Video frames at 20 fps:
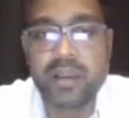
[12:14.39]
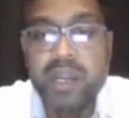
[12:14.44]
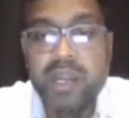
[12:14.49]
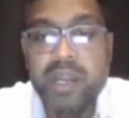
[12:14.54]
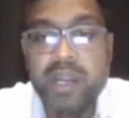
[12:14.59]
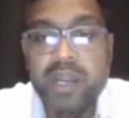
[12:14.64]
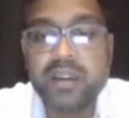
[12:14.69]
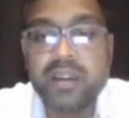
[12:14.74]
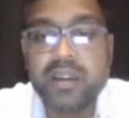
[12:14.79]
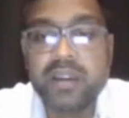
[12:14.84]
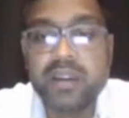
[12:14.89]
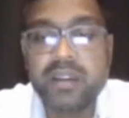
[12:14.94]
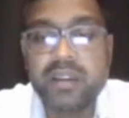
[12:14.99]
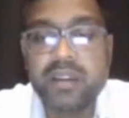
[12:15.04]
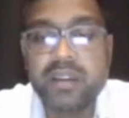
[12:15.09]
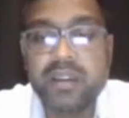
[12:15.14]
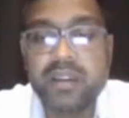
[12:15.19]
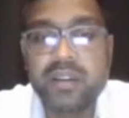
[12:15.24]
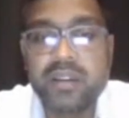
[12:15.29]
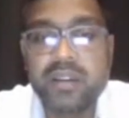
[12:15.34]
But
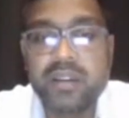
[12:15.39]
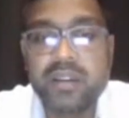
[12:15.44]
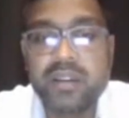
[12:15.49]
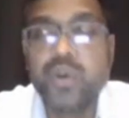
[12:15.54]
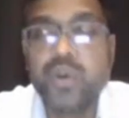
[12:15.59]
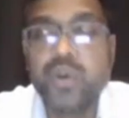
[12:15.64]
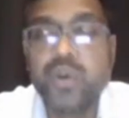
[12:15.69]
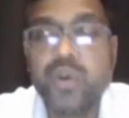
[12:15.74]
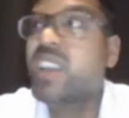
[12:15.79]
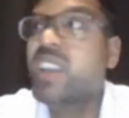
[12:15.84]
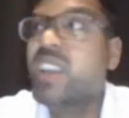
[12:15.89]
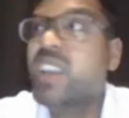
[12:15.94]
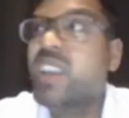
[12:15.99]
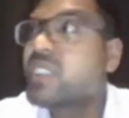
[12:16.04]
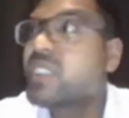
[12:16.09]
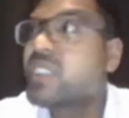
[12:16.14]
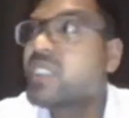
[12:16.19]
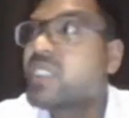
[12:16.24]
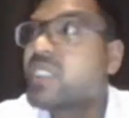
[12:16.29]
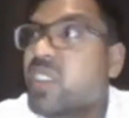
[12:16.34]
no one
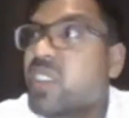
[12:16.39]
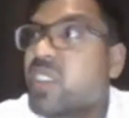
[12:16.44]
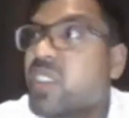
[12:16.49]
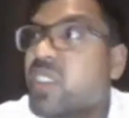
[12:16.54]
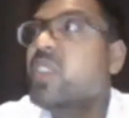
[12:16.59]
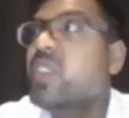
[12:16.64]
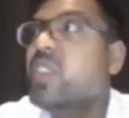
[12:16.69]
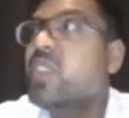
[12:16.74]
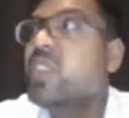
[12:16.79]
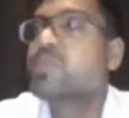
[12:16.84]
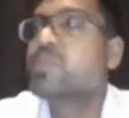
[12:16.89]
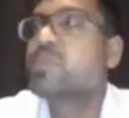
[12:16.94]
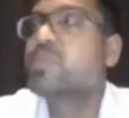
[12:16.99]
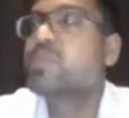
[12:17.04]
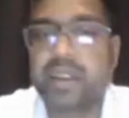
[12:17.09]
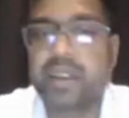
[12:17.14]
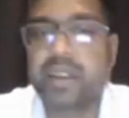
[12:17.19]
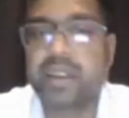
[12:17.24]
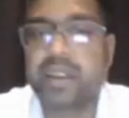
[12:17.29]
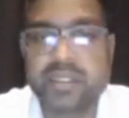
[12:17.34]
is reviewing those
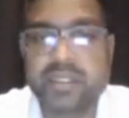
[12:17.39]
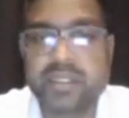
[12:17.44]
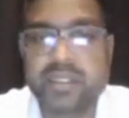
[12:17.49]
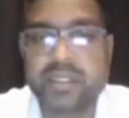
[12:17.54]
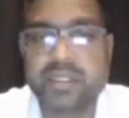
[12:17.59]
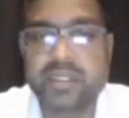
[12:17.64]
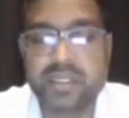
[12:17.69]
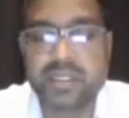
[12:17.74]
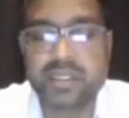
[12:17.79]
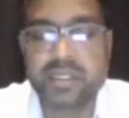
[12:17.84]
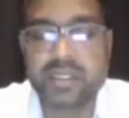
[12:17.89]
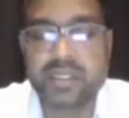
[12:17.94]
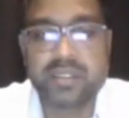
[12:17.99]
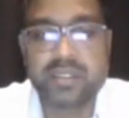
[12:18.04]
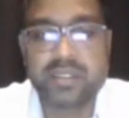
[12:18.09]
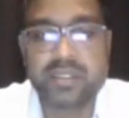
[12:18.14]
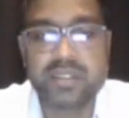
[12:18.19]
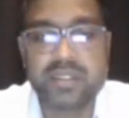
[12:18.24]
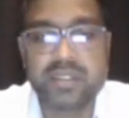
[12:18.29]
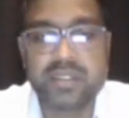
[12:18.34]
bank reconciliations.
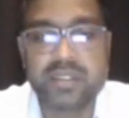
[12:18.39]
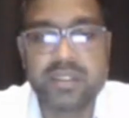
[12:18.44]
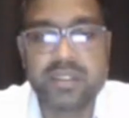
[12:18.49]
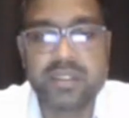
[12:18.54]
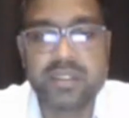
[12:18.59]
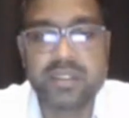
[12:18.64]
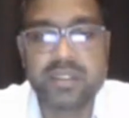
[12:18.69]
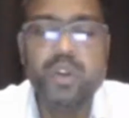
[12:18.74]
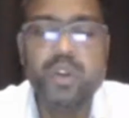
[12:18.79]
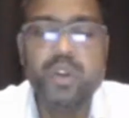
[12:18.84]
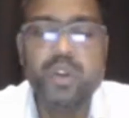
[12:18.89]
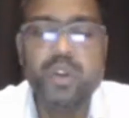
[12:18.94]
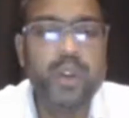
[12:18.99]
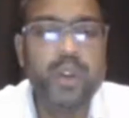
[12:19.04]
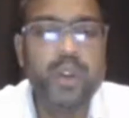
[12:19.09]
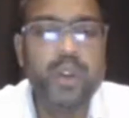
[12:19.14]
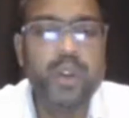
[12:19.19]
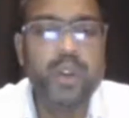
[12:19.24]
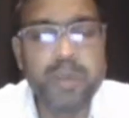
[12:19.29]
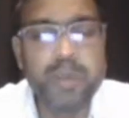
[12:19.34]
So no
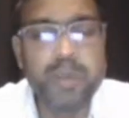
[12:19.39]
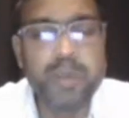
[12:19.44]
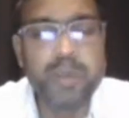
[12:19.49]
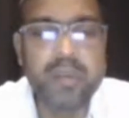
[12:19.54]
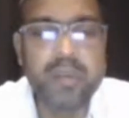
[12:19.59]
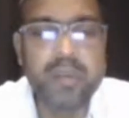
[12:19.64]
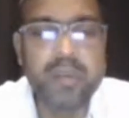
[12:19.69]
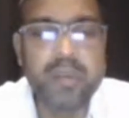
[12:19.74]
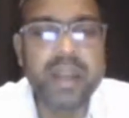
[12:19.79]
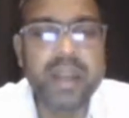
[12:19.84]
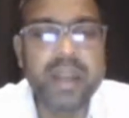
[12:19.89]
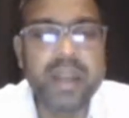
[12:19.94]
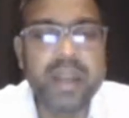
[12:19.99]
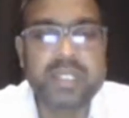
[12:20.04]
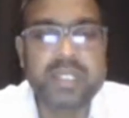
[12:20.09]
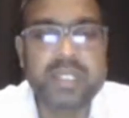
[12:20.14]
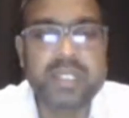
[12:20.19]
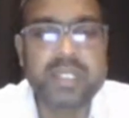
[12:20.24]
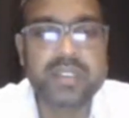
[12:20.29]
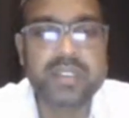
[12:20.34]
point of preparing bank
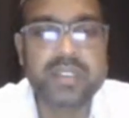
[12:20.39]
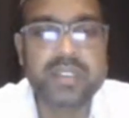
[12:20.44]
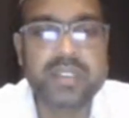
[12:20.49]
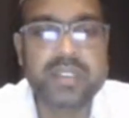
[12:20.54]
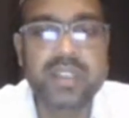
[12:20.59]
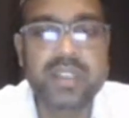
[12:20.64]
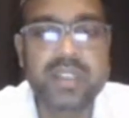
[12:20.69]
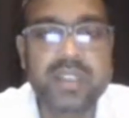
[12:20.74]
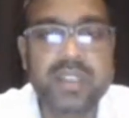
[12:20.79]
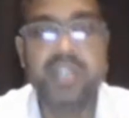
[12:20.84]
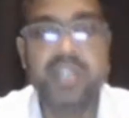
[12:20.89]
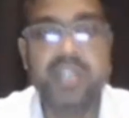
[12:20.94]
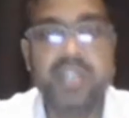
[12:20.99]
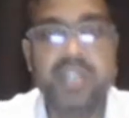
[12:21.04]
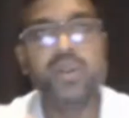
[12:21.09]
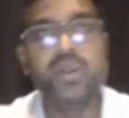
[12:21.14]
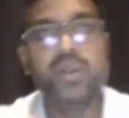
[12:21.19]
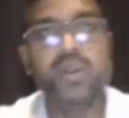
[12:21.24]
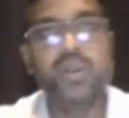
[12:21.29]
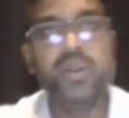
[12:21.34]
reconciliation.
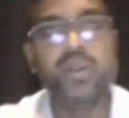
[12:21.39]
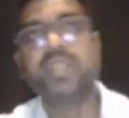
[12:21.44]
Control